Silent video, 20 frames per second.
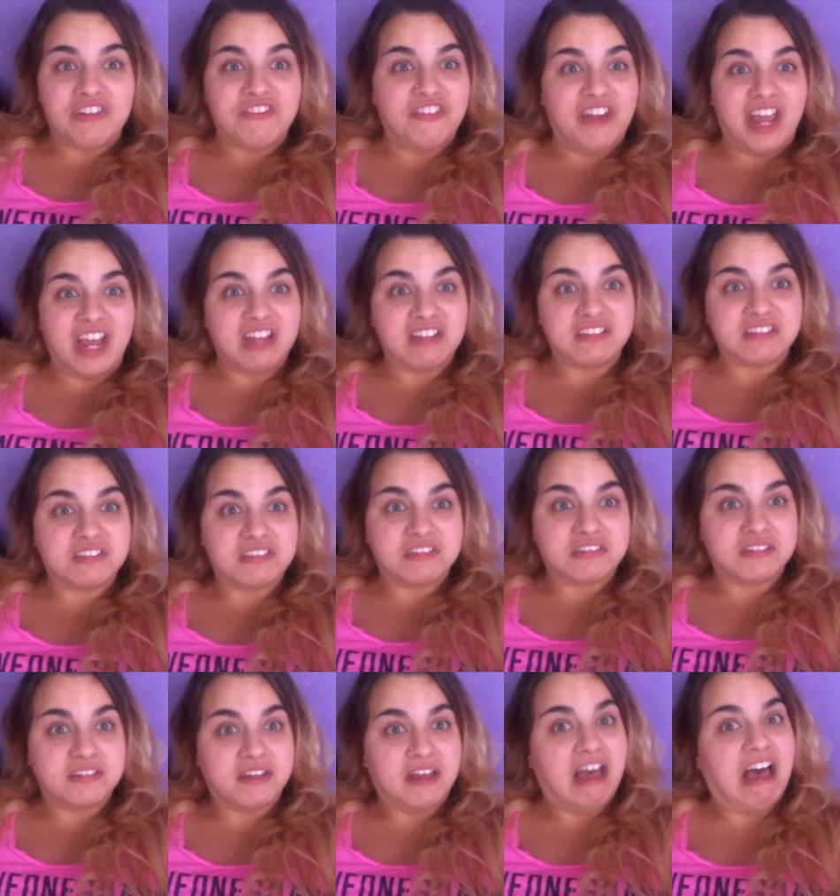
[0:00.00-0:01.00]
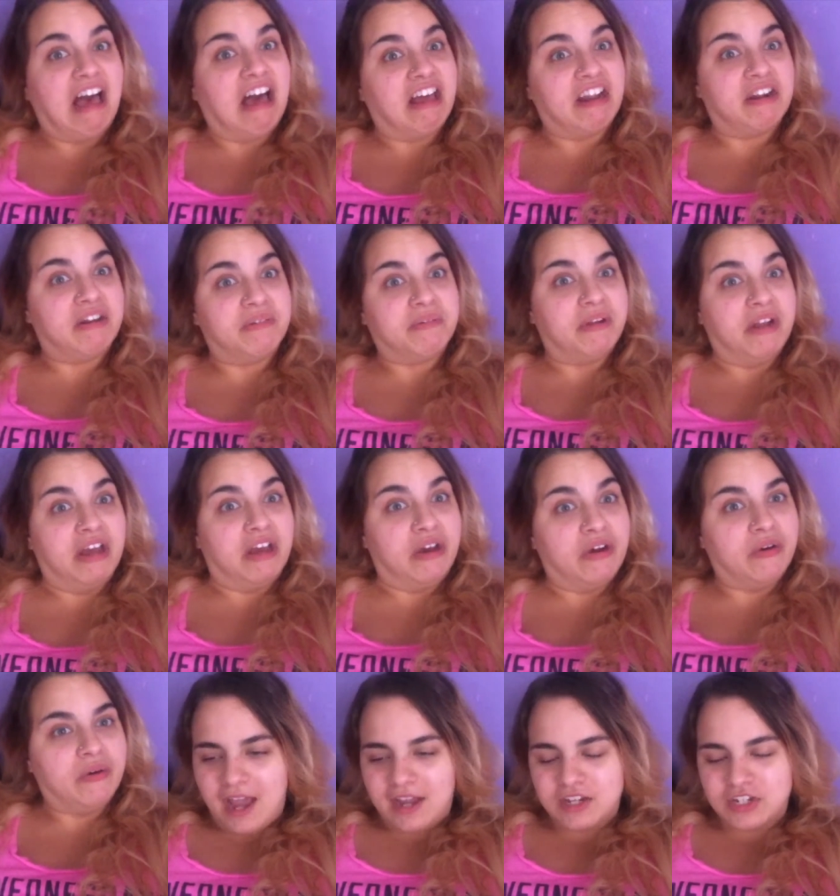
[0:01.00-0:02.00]
advanced. I don't
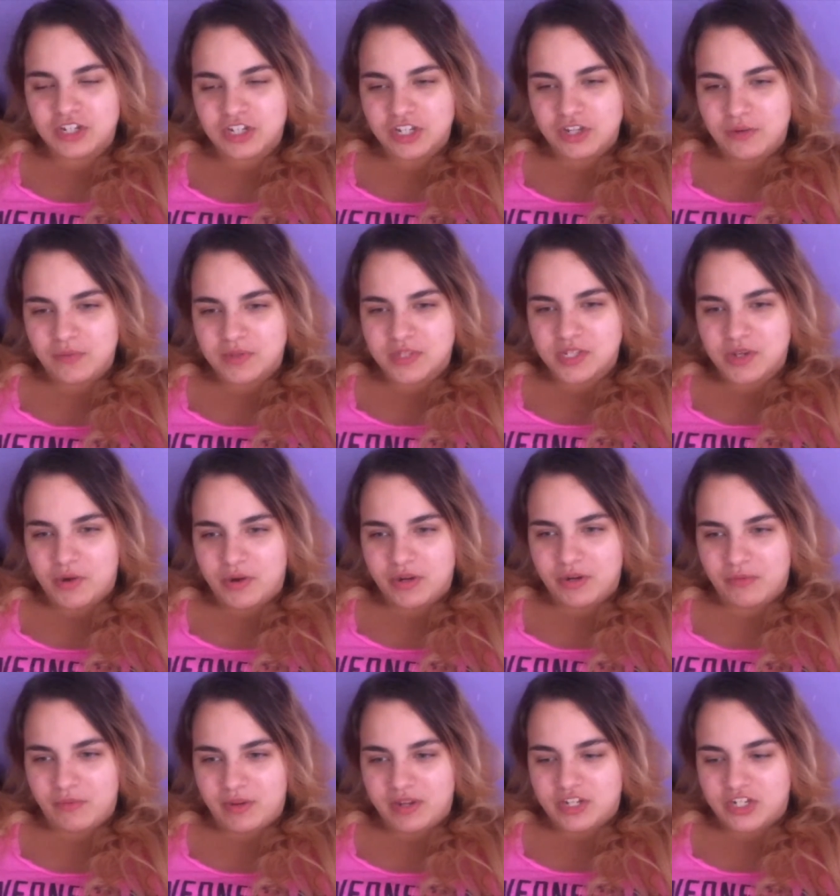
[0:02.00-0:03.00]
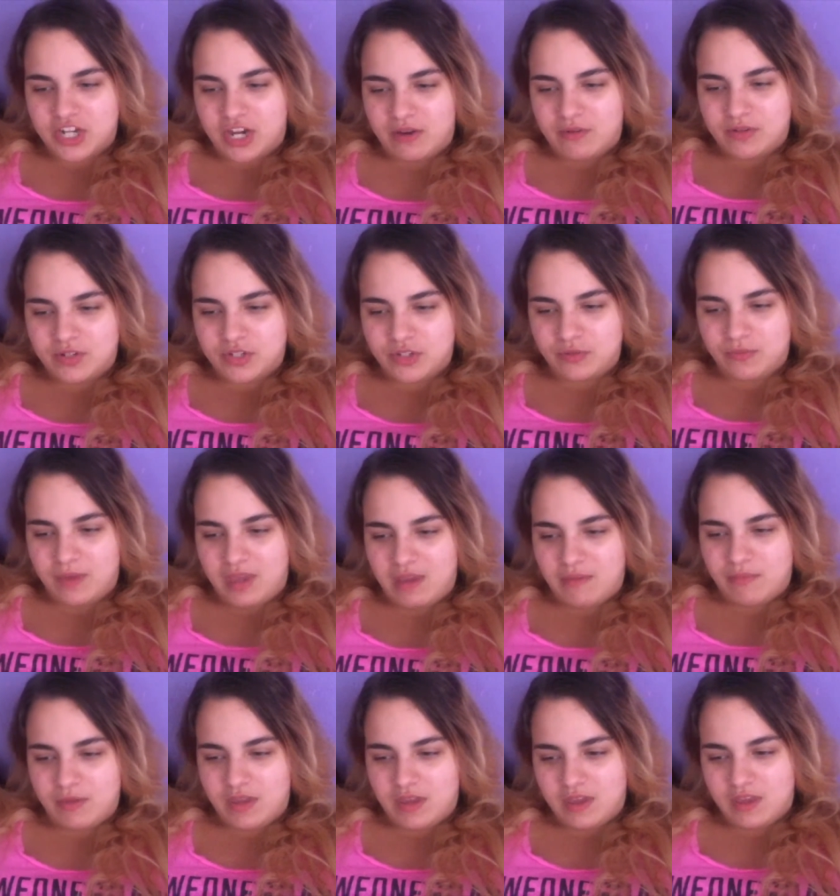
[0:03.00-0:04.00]
know. Actually was going to reach out to
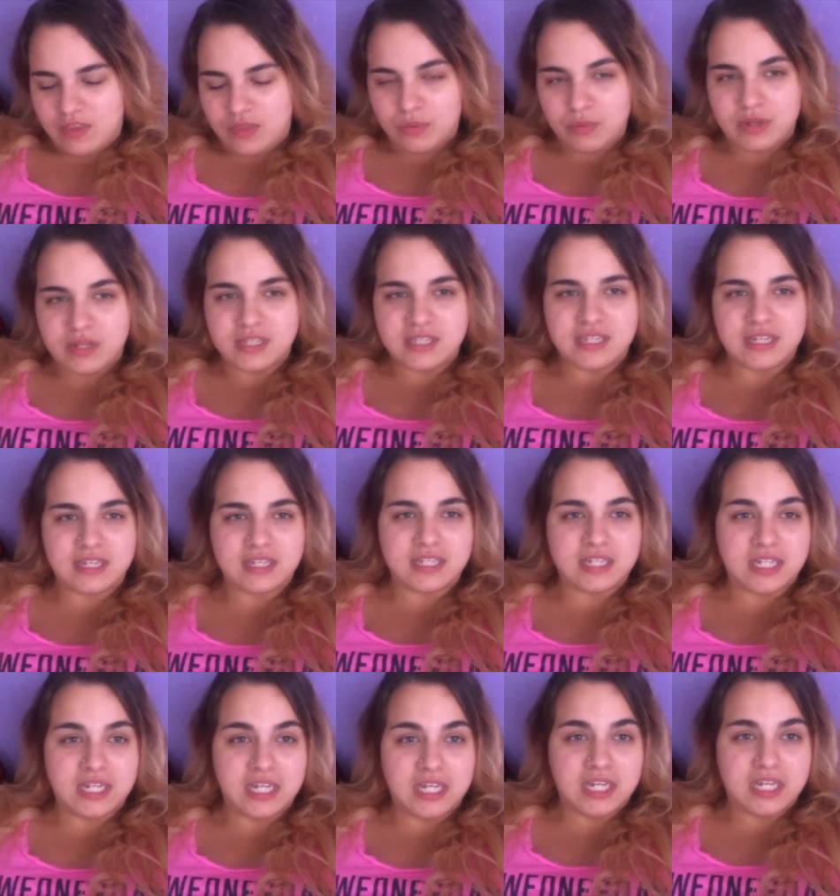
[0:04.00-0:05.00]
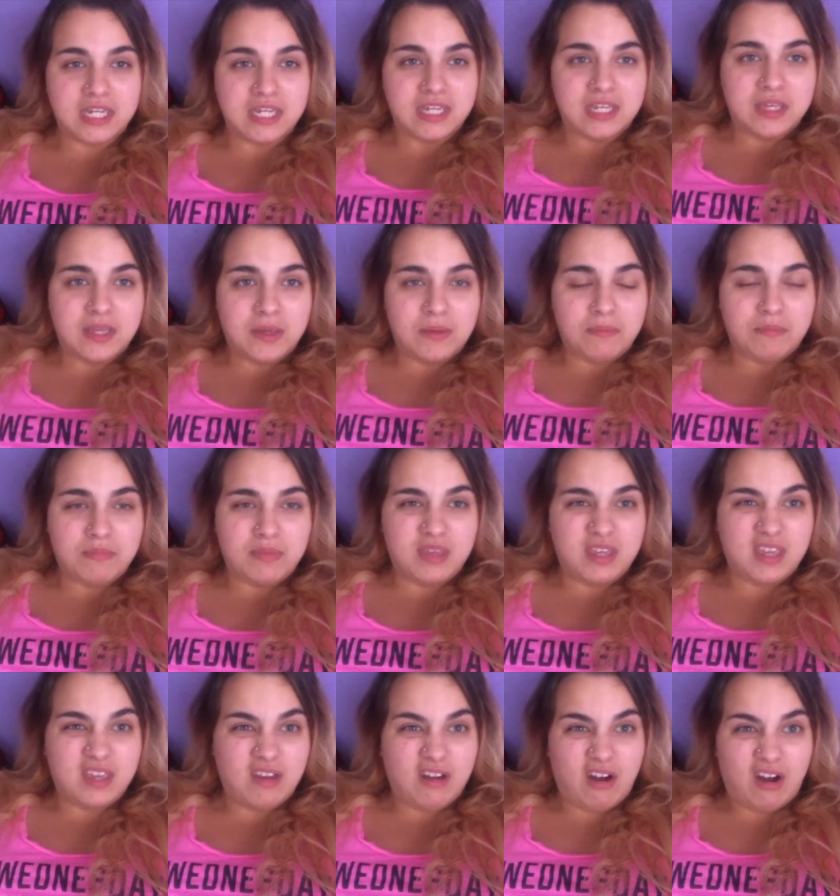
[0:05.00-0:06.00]
maybe 360
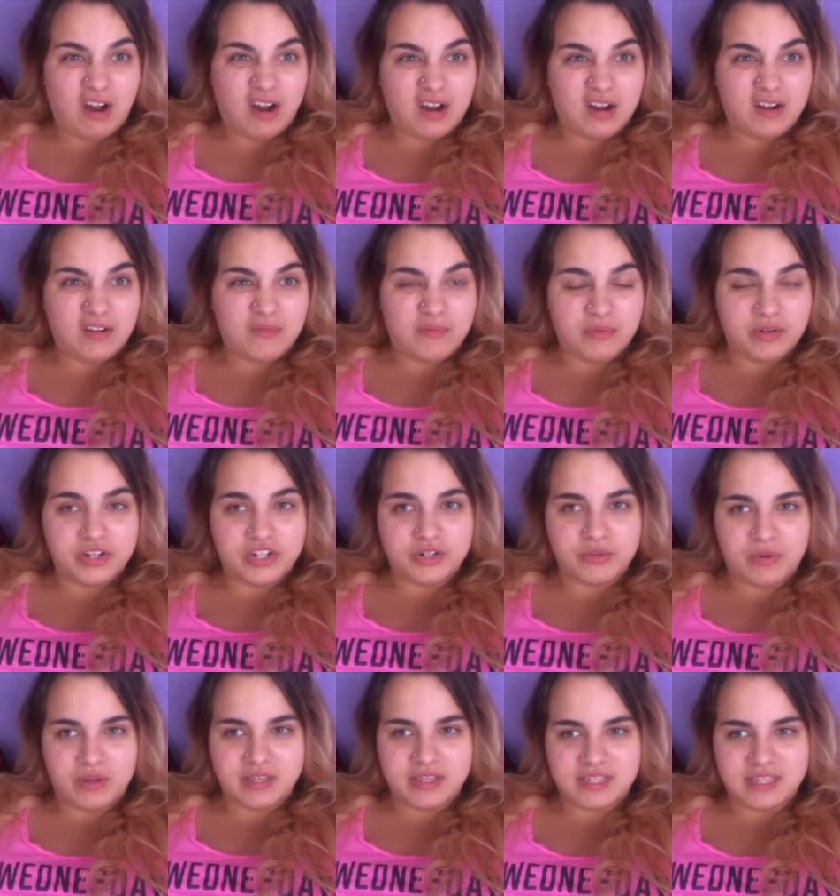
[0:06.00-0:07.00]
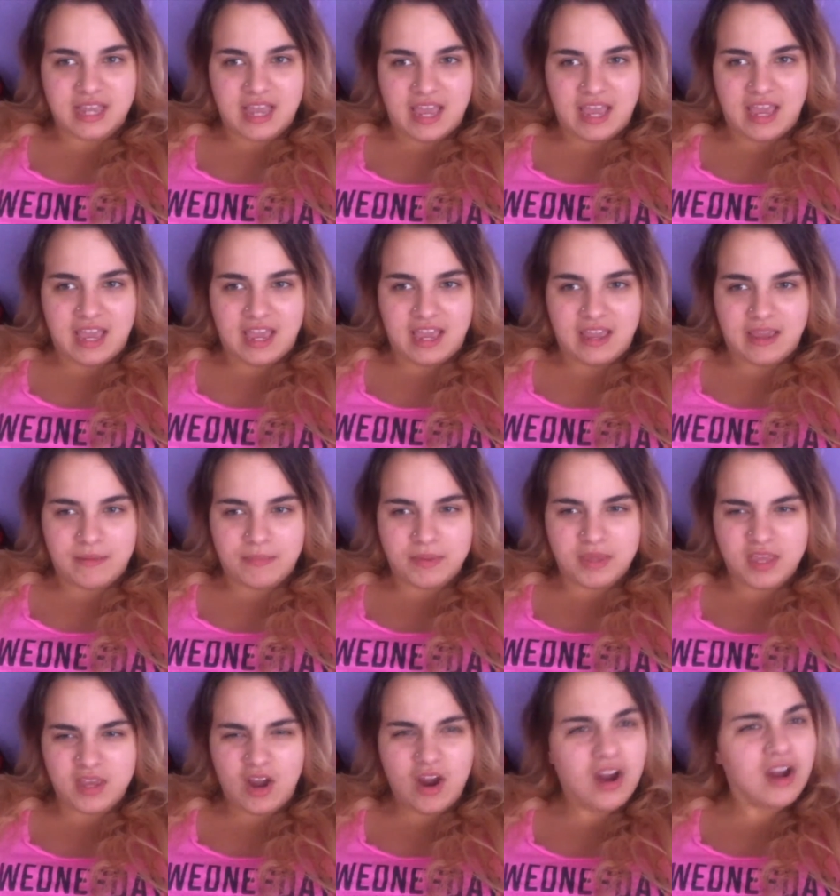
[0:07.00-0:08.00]
PR, which was a
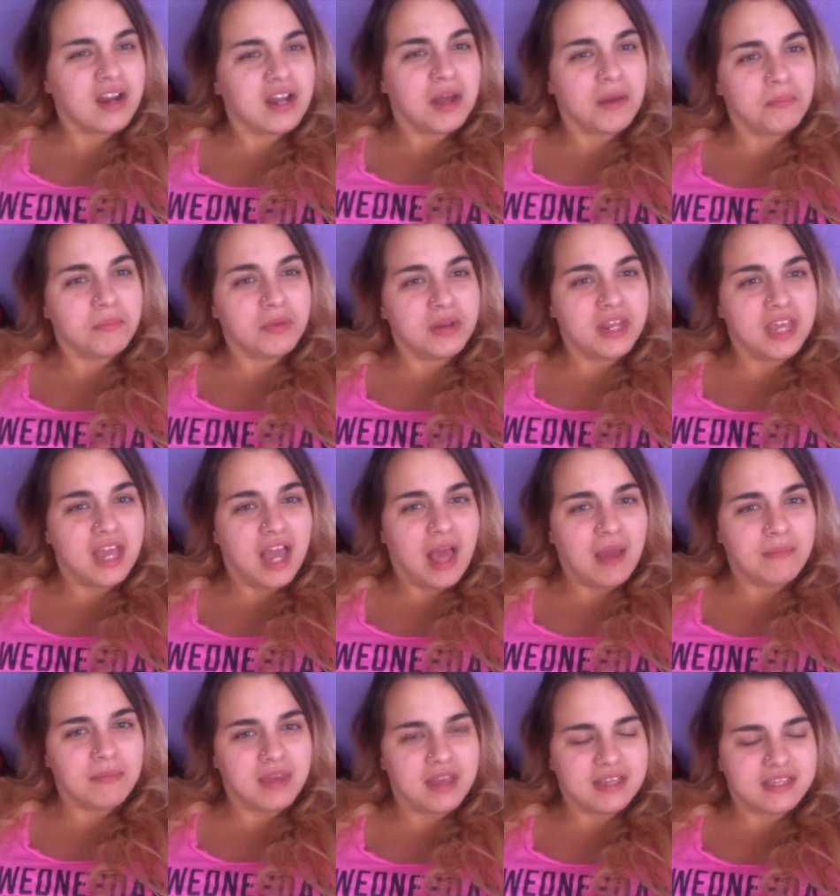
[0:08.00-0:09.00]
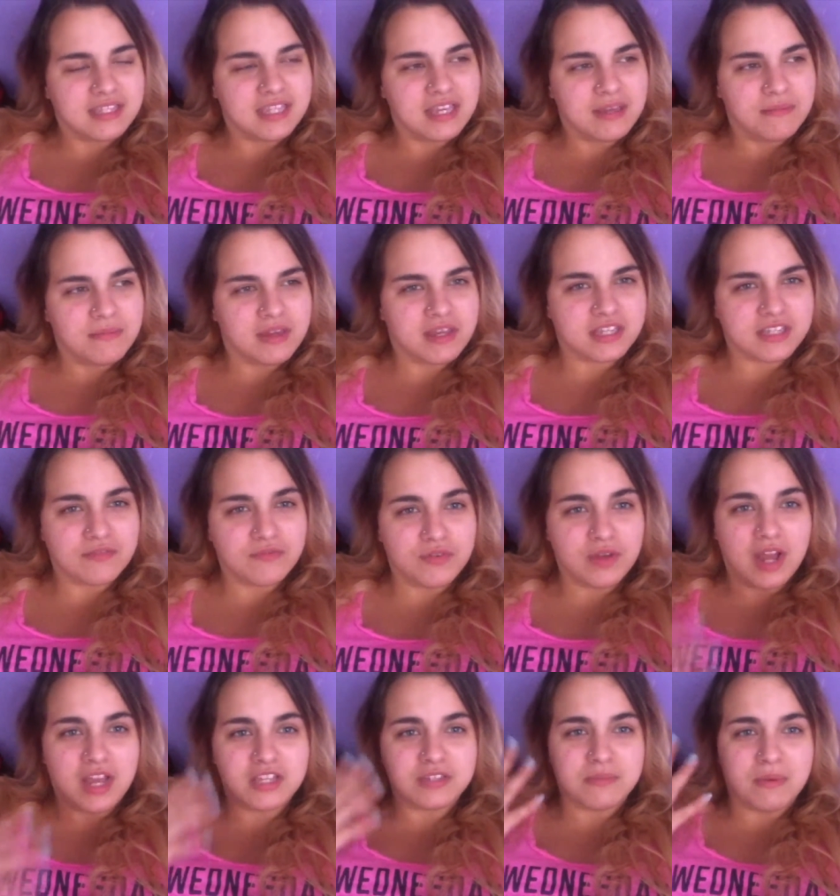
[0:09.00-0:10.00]
PR company, I'm guessing, because if you
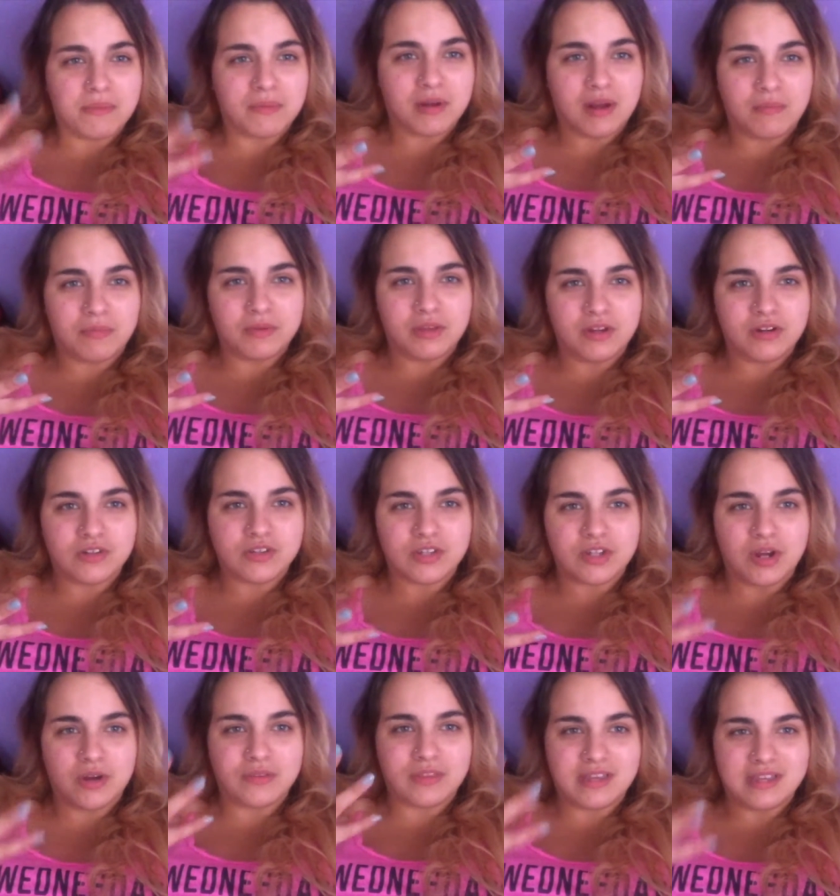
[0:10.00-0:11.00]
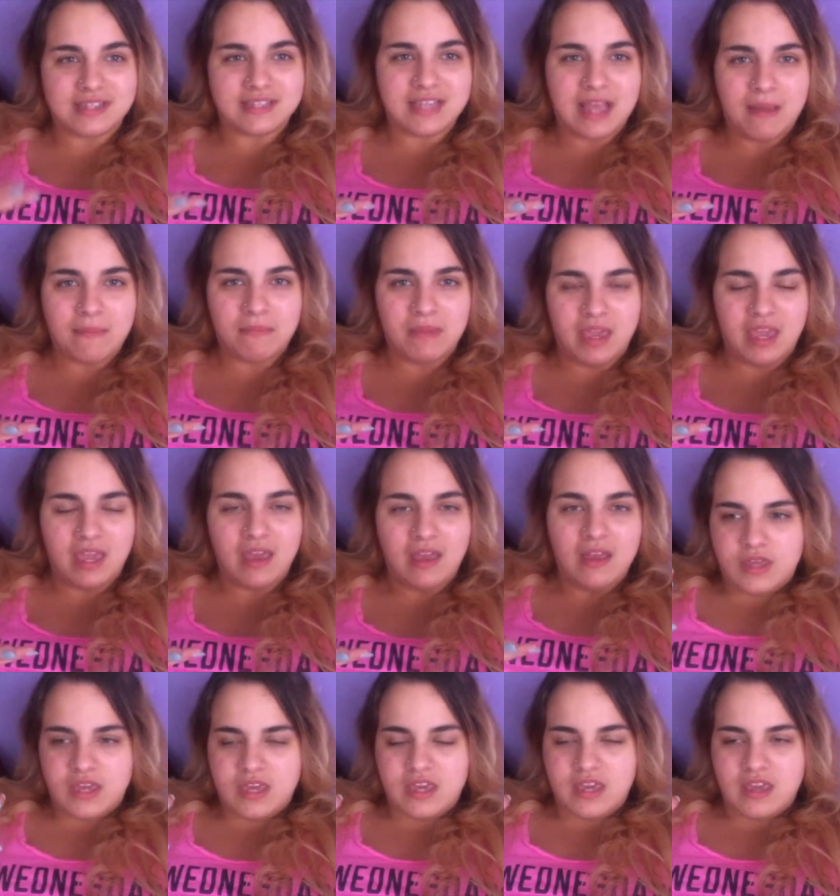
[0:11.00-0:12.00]
guys remember a couple years ago, they sent me
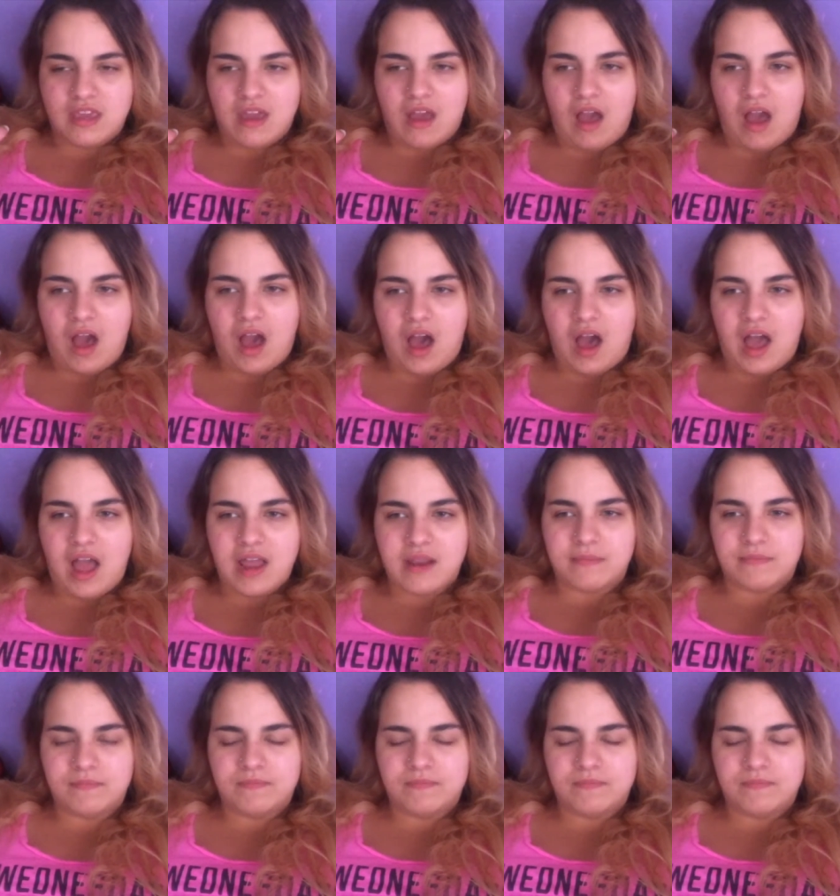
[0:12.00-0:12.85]
the hot